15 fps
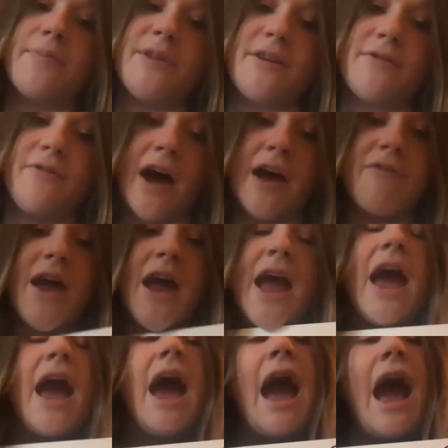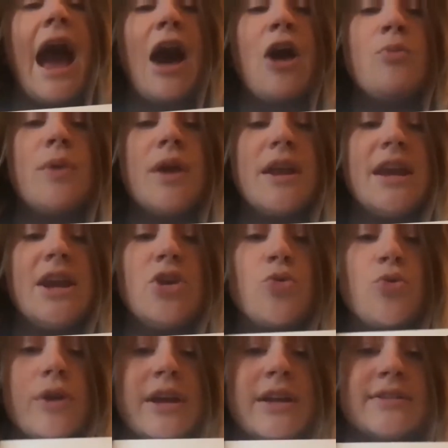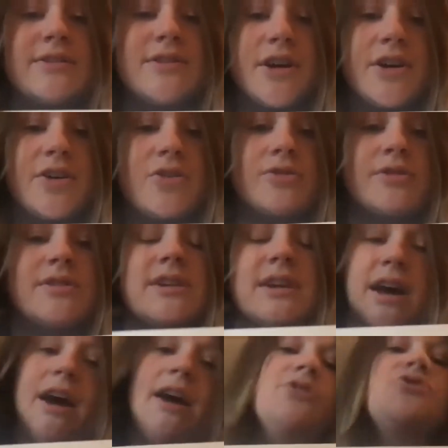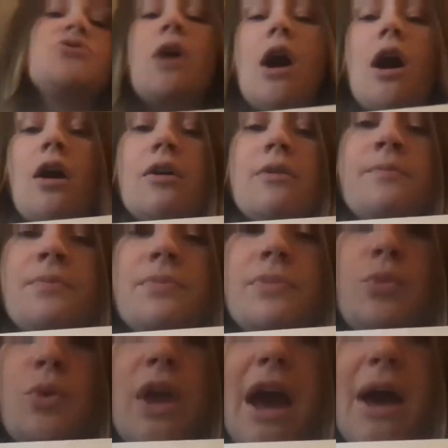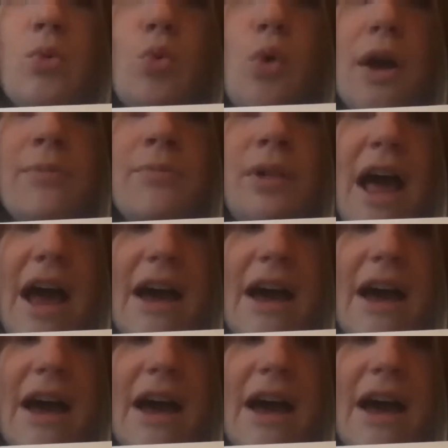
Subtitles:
at 5. How many green circles did I draw? We had 1 black